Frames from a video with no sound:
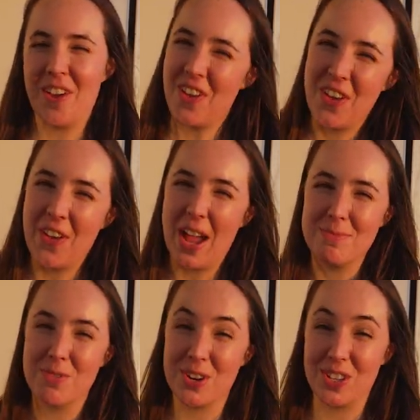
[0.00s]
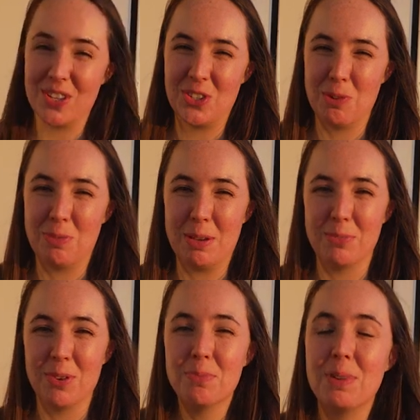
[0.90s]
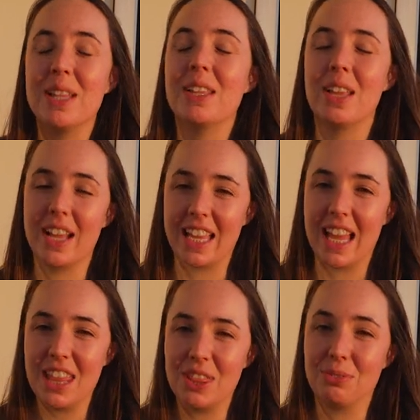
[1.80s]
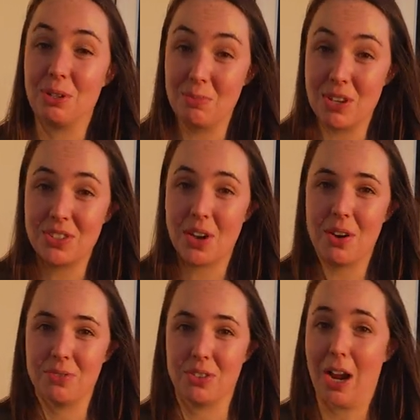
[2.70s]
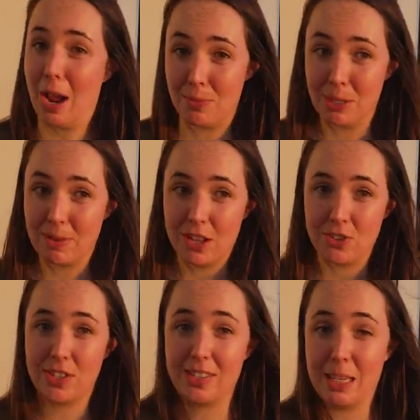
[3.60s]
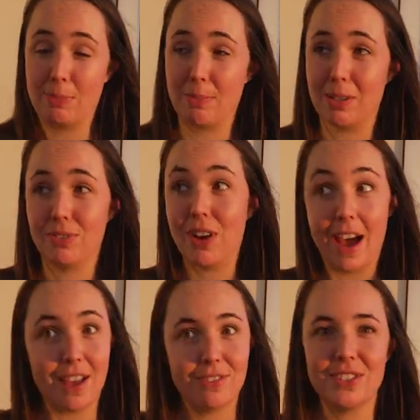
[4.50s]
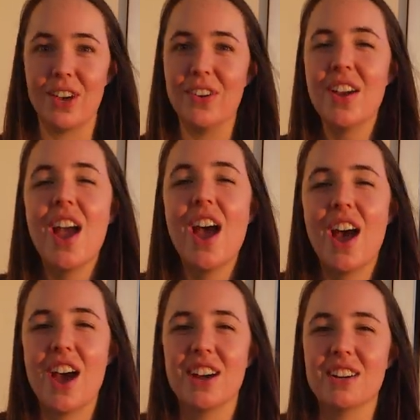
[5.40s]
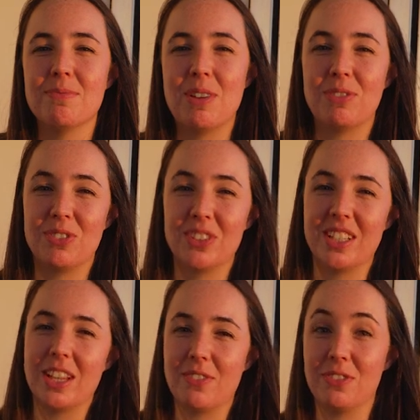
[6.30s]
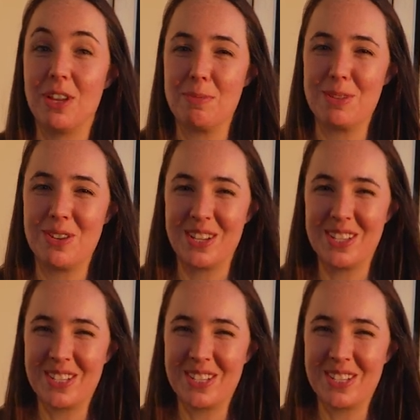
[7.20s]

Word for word: if you had more than two people. But again, the room does offer, I would imagine, to sleep up to five. So um, if you really love your family, you can